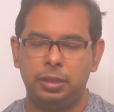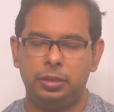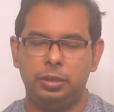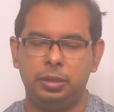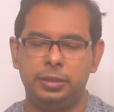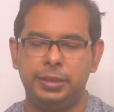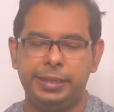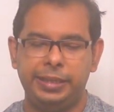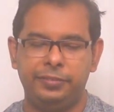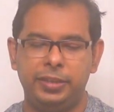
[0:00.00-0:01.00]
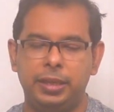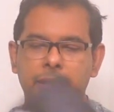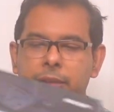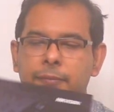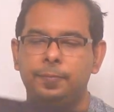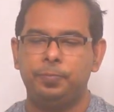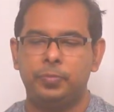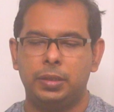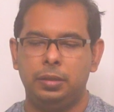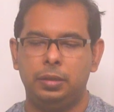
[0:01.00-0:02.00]
The DVR
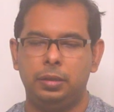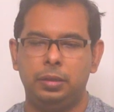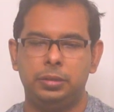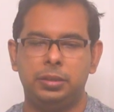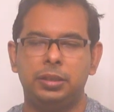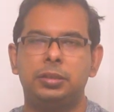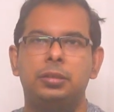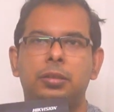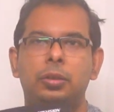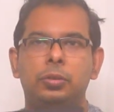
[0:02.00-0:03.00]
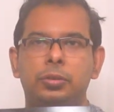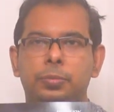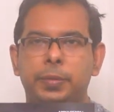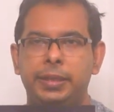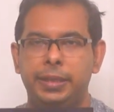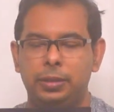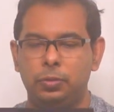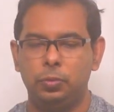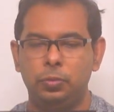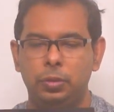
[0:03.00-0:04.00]
just looks pretty
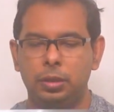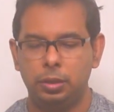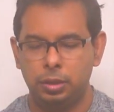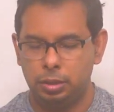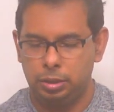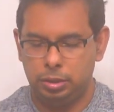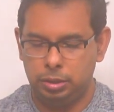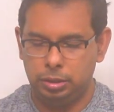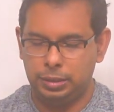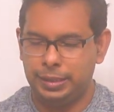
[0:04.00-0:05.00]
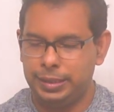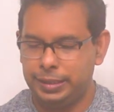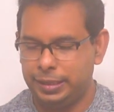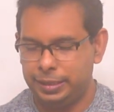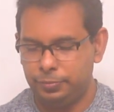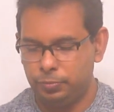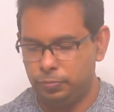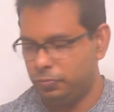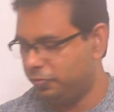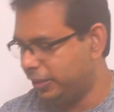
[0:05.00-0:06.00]
cool. I am
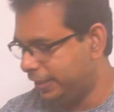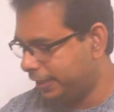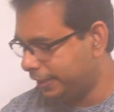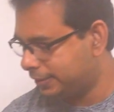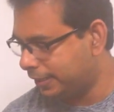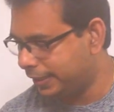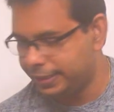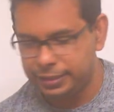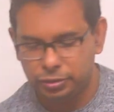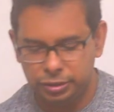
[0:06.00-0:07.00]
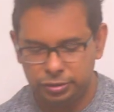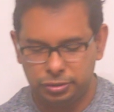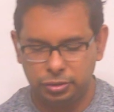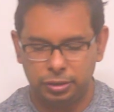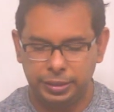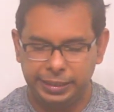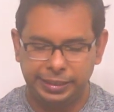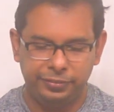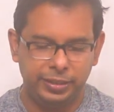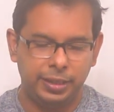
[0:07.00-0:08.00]
very excited to install the
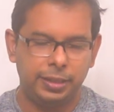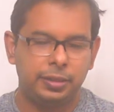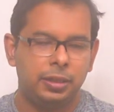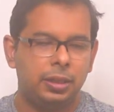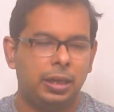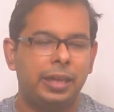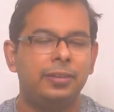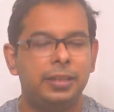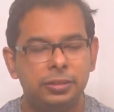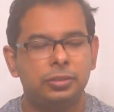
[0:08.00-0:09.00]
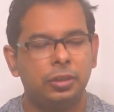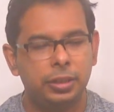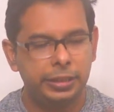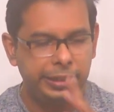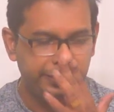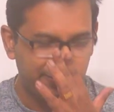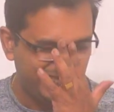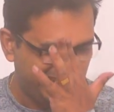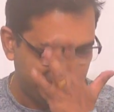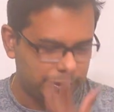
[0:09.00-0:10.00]
DVR. I will install the
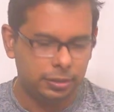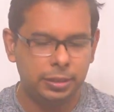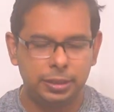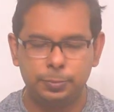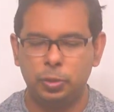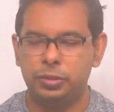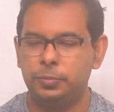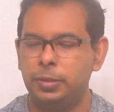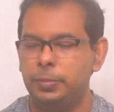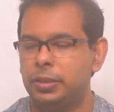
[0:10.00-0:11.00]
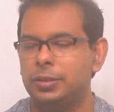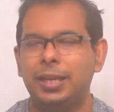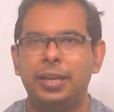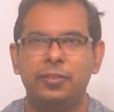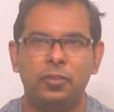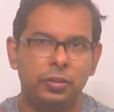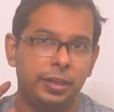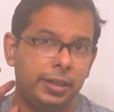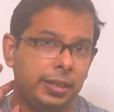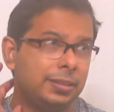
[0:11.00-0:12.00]
DVR as early as possible because I have
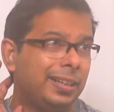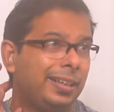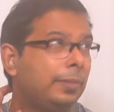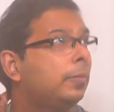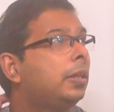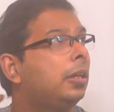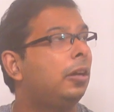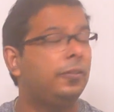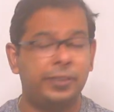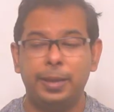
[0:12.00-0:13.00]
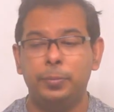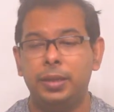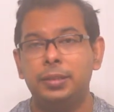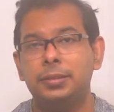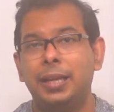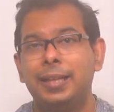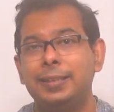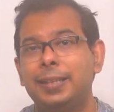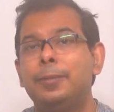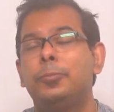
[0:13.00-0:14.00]
already a setup of cameras,
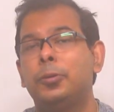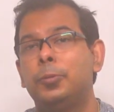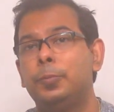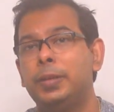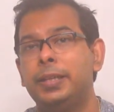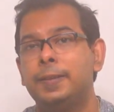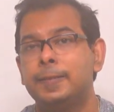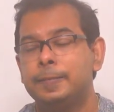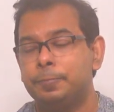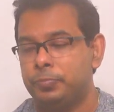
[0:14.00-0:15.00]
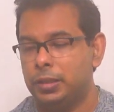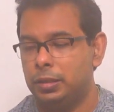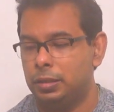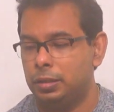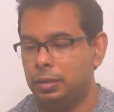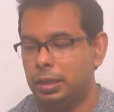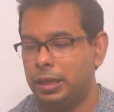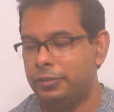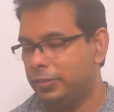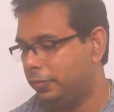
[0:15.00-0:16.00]
and then probably
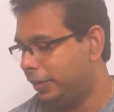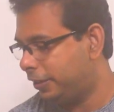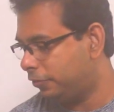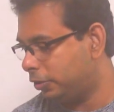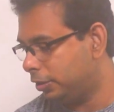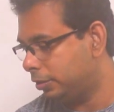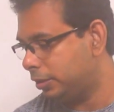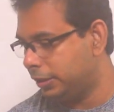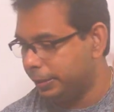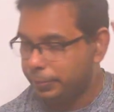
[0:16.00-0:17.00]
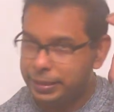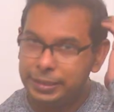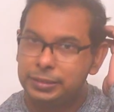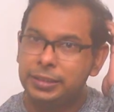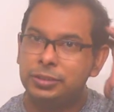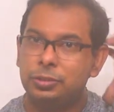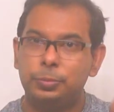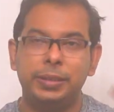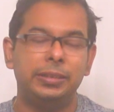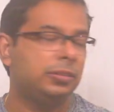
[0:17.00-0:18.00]
I will wait for the remaining things to
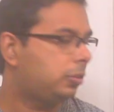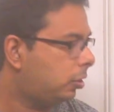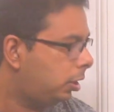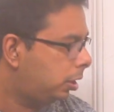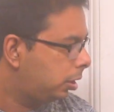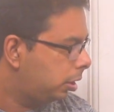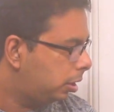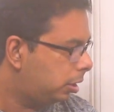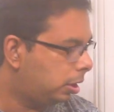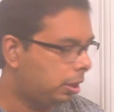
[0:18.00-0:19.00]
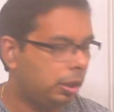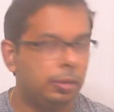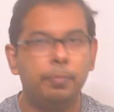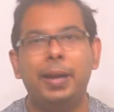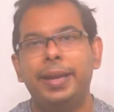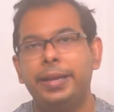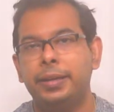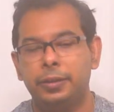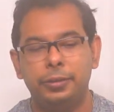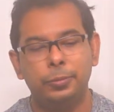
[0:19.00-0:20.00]
be installed by
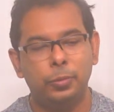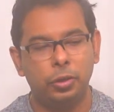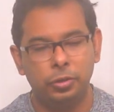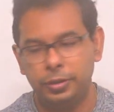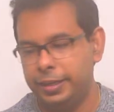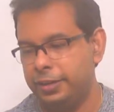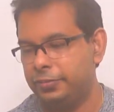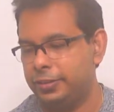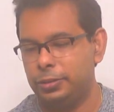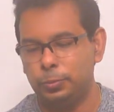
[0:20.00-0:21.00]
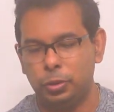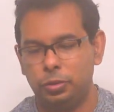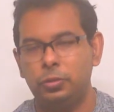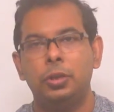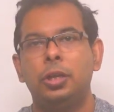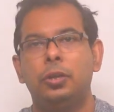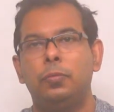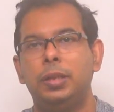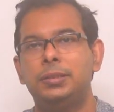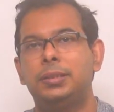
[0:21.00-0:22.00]
tomorrow or day after tomorrow.
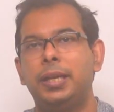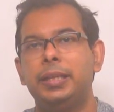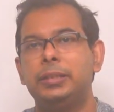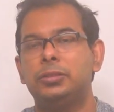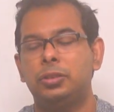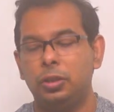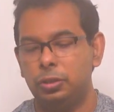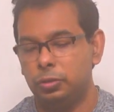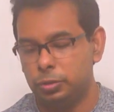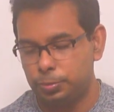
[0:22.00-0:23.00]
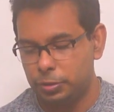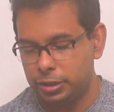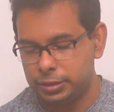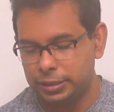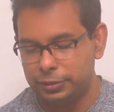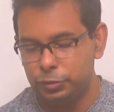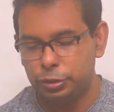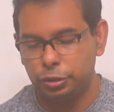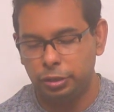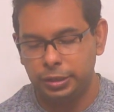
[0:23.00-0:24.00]
Once I install those products, I will
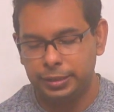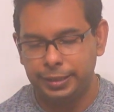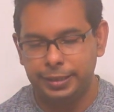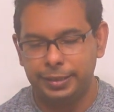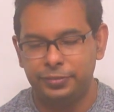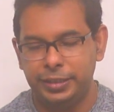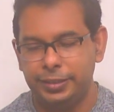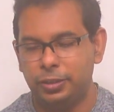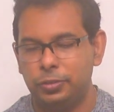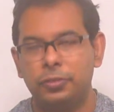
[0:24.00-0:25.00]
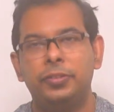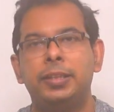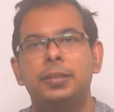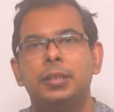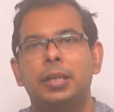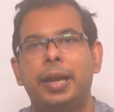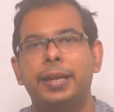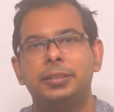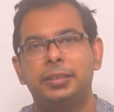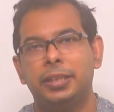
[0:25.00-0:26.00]
surely create a video out of it
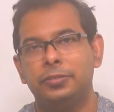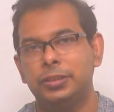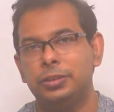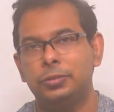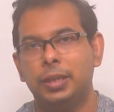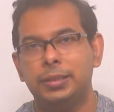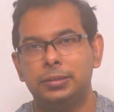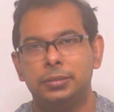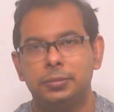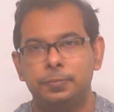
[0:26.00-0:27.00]
and share with you guys.